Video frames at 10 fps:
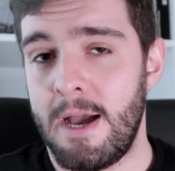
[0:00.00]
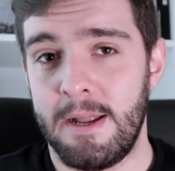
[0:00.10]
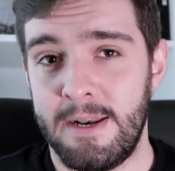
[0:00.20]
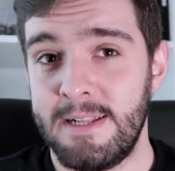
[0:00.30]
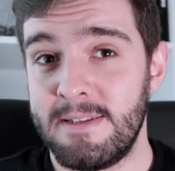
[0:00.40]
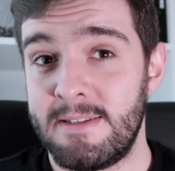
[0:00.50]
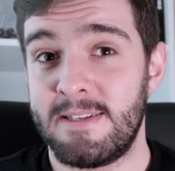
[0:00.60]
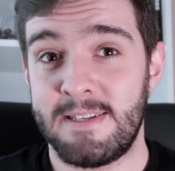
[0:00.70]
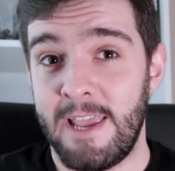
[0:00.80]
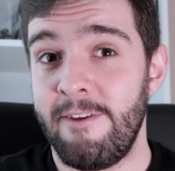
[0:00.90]
I needed to
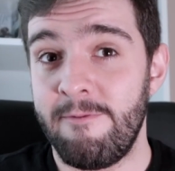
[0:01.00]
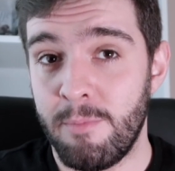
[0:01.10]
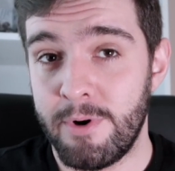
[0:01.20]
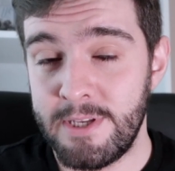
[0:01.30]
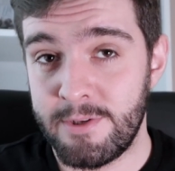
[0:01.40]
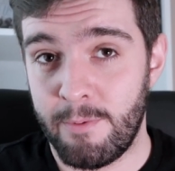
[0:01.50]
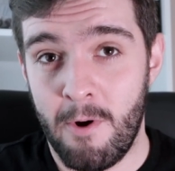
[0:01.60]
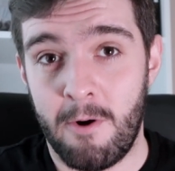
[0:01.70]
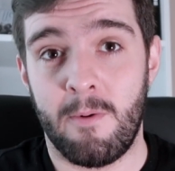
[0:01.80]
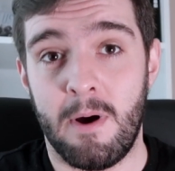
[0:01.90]
save money, so
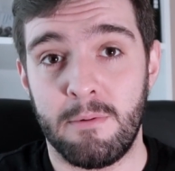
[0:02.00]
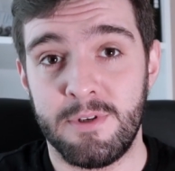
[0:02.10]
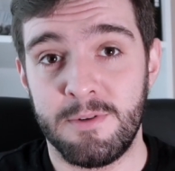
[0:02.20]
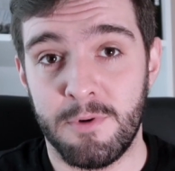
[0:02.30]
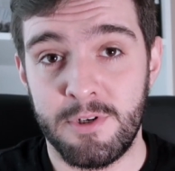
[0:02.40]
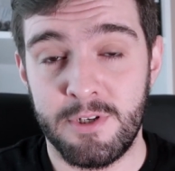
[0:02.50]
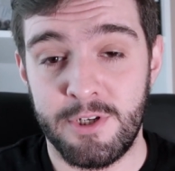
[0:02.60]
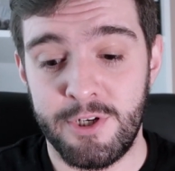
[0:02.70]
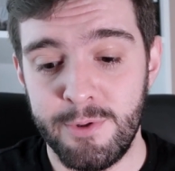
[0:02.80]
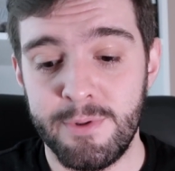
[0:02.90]
not go out as much to
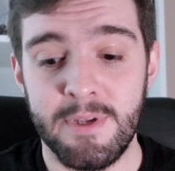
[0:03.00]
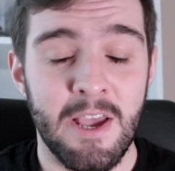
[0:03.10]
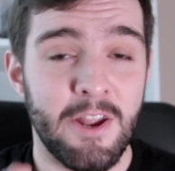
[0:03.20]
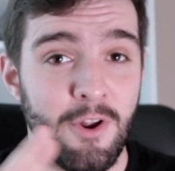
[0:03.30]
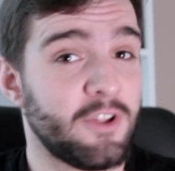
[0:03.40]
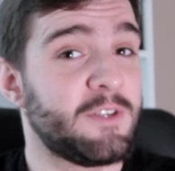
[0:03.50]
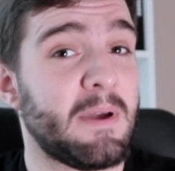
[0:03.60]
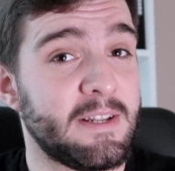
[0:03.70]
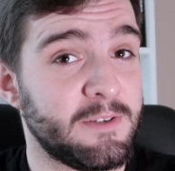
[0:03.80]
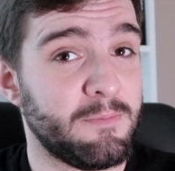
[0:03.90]
shoot, not
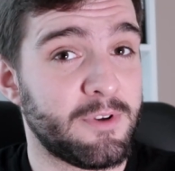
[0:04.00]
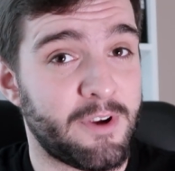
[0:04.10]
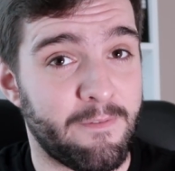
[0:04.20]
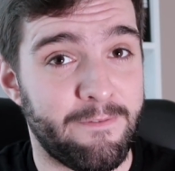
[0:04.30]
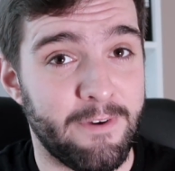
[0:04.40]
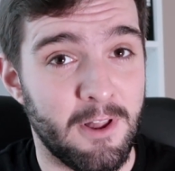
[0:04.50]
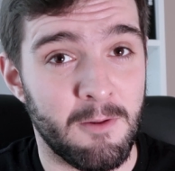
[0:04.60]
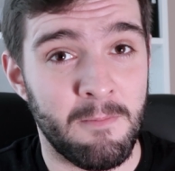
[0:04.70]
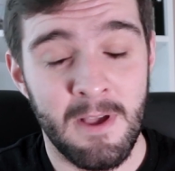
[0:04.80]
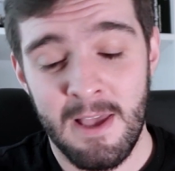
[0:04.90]
spend as much on
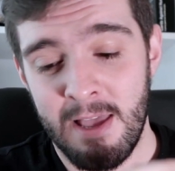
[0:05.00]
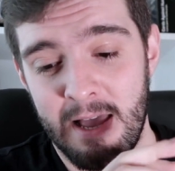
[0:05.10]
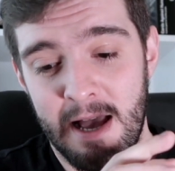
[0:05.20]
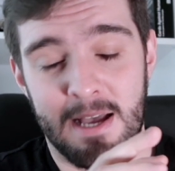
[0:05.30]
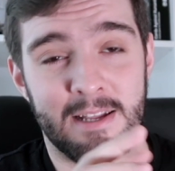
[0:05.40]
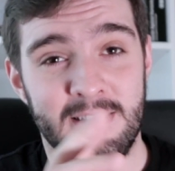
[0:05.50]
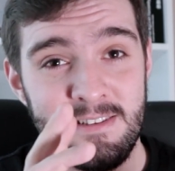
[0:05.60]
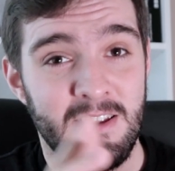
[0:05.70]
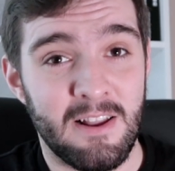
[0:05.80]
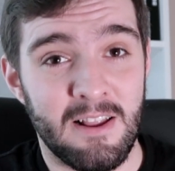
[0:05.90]
film, and